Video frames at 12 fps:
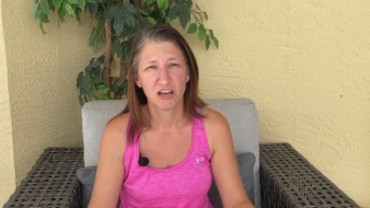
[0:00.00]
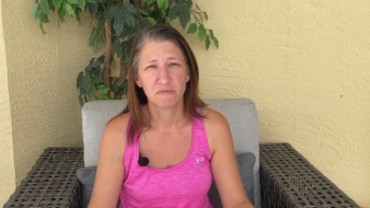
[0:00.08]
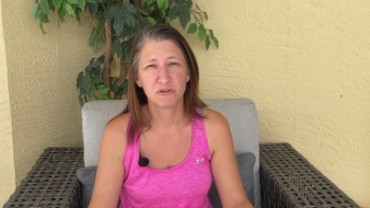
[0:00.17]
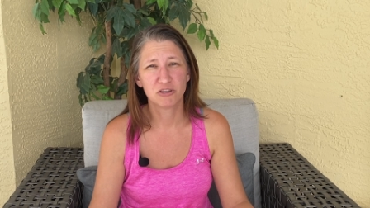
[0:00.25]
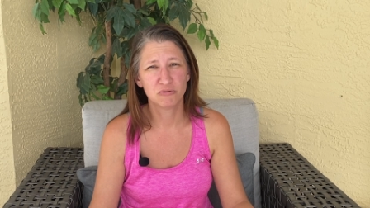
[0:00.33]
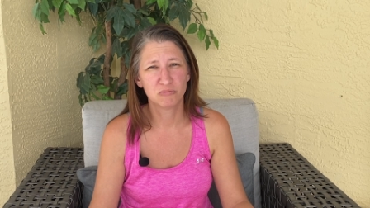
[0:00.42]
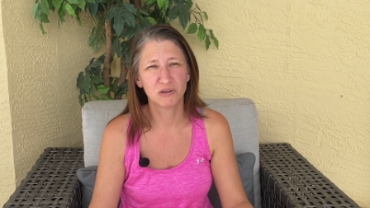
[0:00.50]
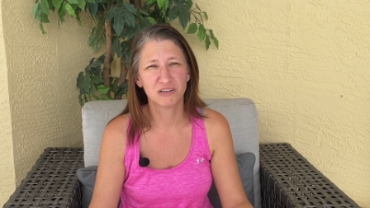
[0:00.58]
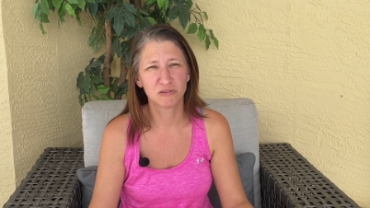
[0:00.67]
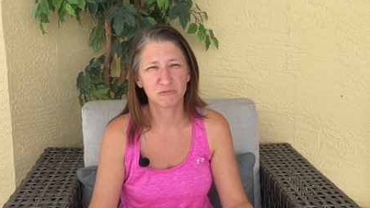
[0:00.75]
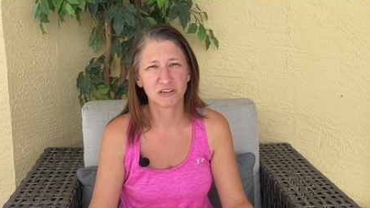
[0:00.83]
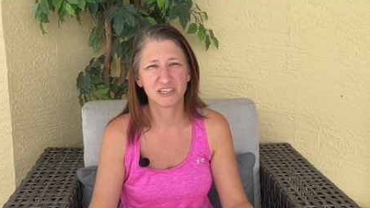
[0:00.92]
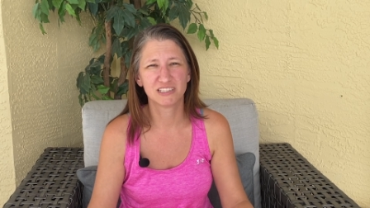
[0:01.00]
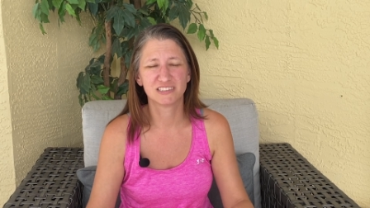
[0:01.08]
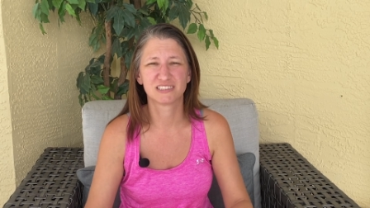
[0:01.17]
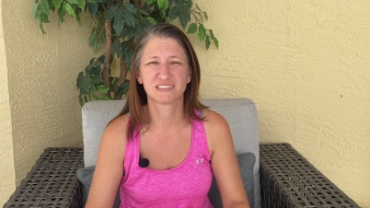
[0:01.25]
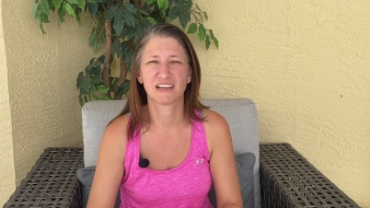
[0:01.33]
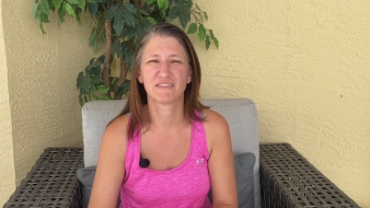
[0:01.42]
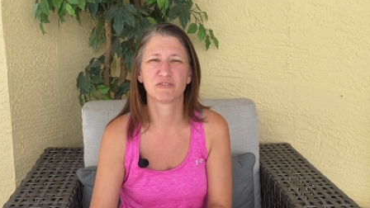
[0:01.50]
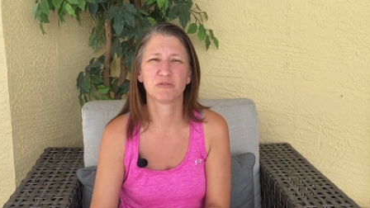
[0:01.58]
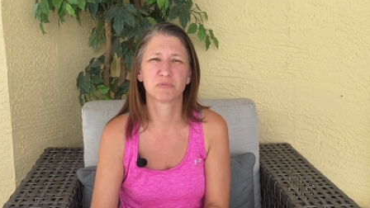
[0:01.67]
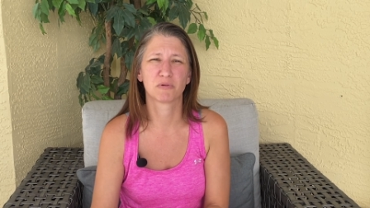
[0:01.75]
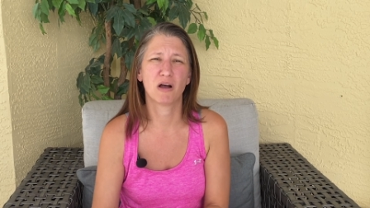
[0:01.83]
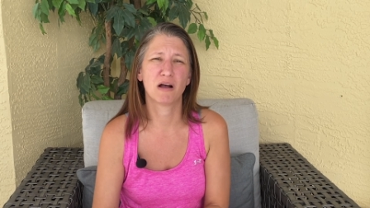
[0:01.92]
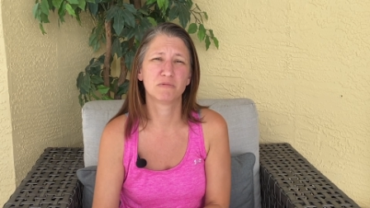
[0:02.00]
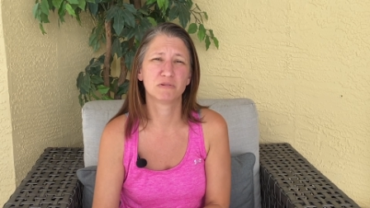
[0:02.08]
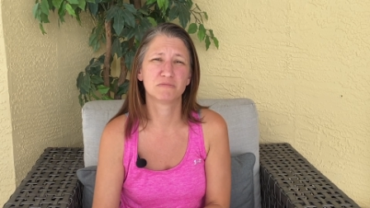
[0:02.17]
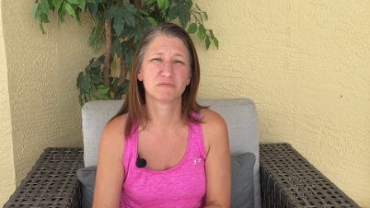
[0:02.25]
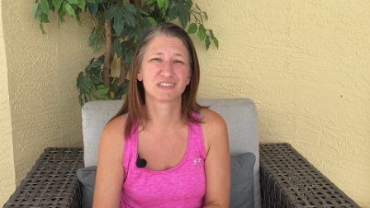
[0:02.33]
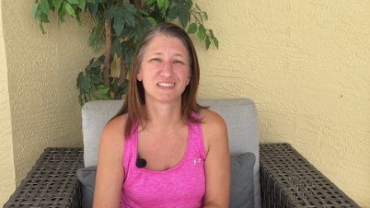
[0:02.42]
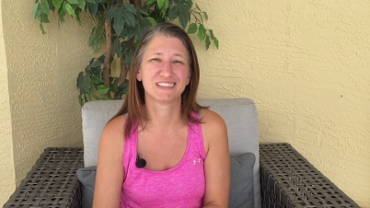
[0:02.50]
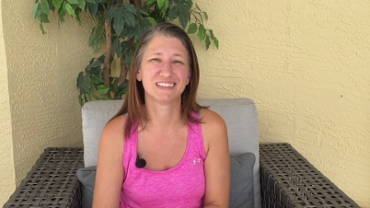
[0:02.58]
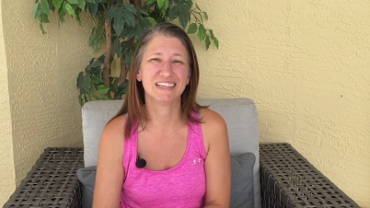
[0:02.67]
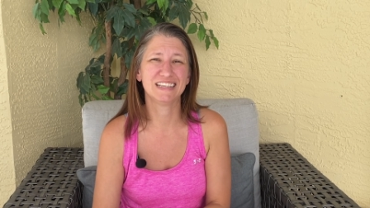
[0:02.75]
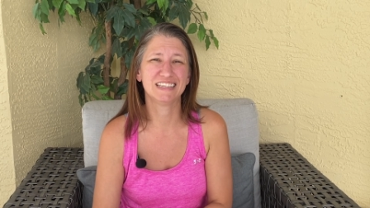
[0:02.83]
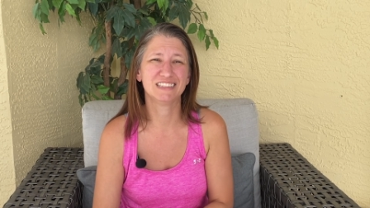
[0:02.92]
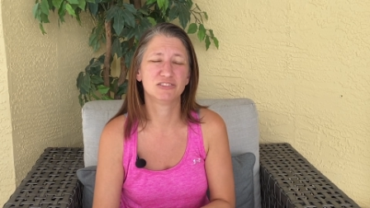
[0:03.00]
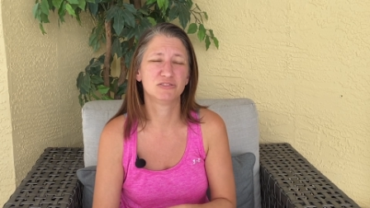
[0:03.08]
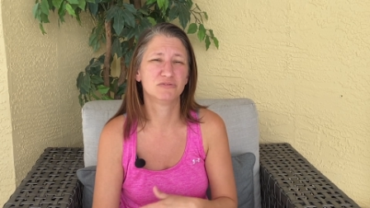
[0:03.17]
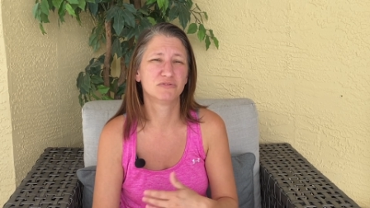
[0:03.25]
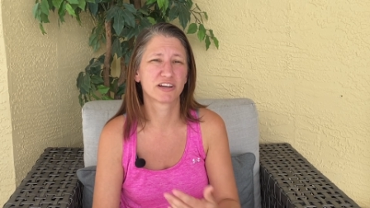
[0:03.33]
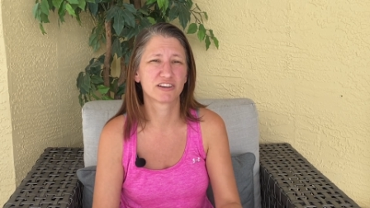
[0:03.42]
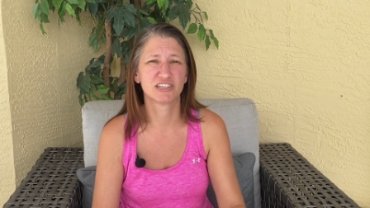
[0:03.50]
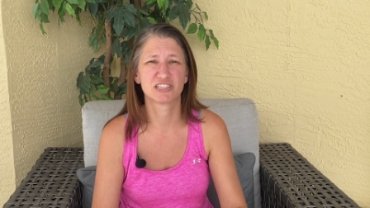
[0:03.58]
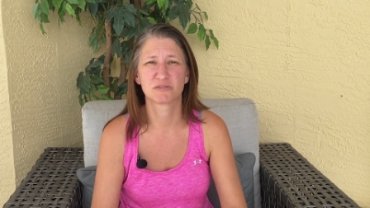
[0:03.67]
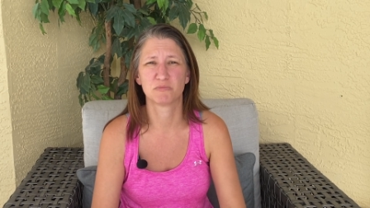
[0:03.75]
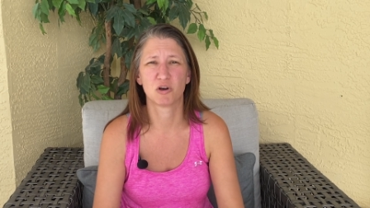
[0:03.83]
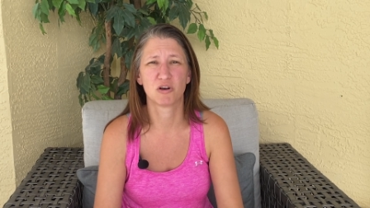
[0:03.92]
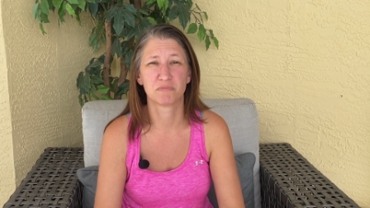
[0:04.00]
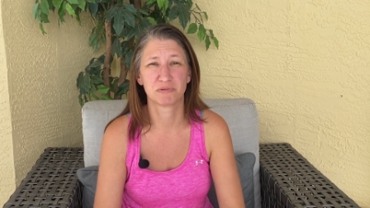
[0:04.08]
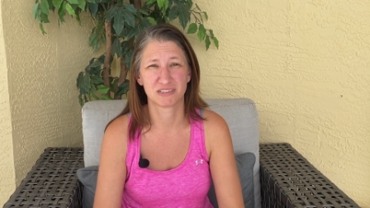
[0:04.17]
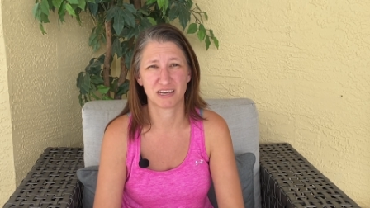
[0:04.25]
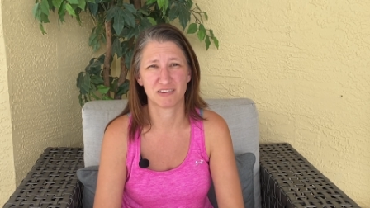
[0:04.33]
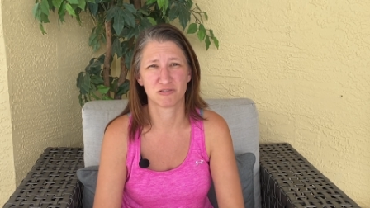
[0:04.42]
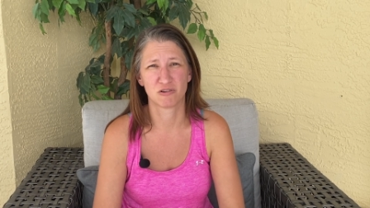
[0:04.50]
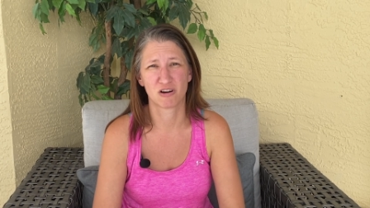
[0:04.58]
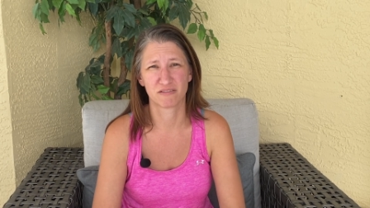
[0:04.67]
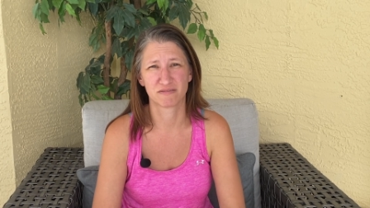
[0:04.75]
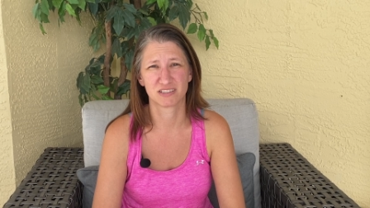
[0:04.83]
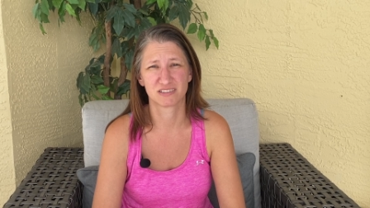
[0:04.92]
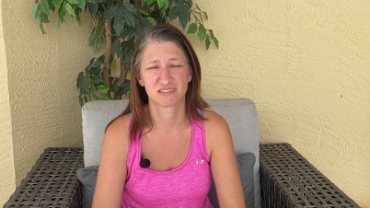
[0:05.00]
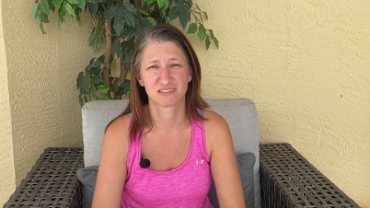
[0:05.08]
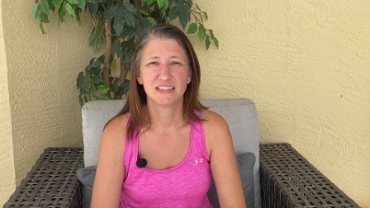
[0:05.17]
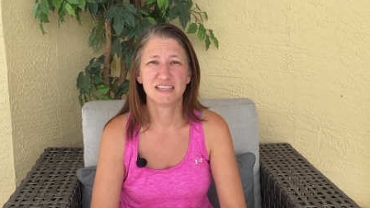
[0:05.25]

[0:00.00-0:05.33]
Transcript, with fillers: but you will run into several problems leading to very small potato harvests.